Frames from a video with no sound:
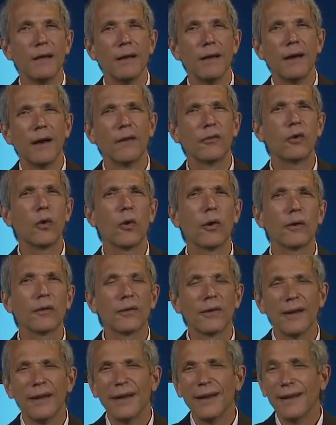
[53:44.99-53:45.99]
Of course,
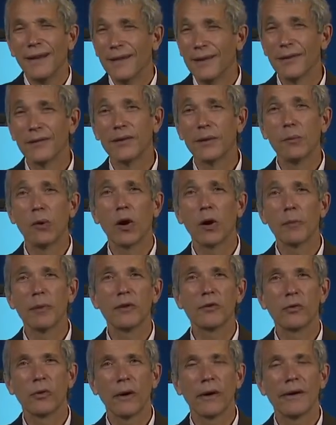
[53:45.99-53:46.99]
there's some
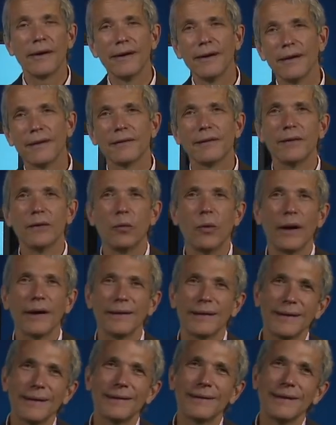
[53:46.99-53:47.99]
arbitrariness in what
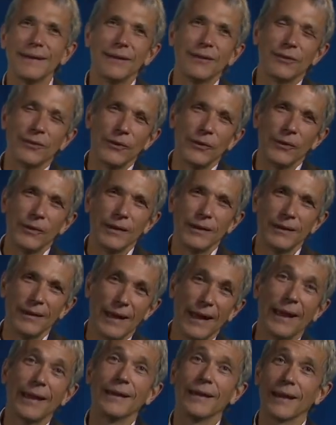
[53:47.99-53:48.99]
gets included
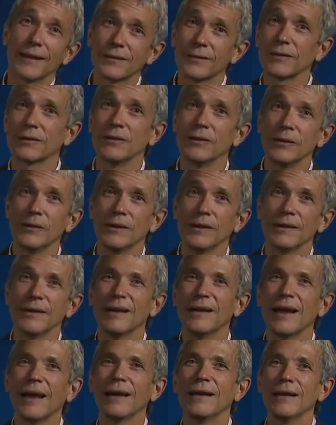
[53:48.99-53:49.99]
and excluded
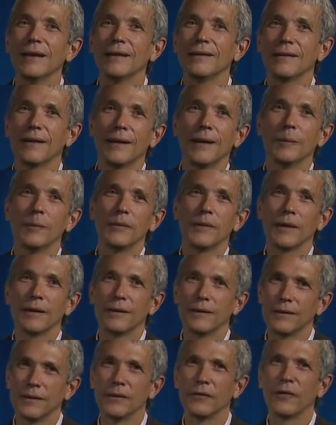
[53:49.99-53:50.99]
in any attempt at
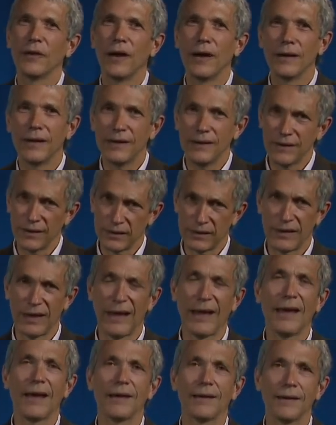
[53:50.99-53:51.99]
defining a
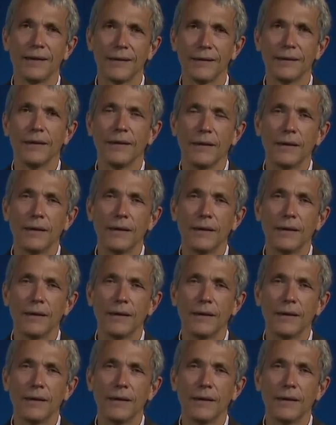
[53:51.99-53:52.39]
canon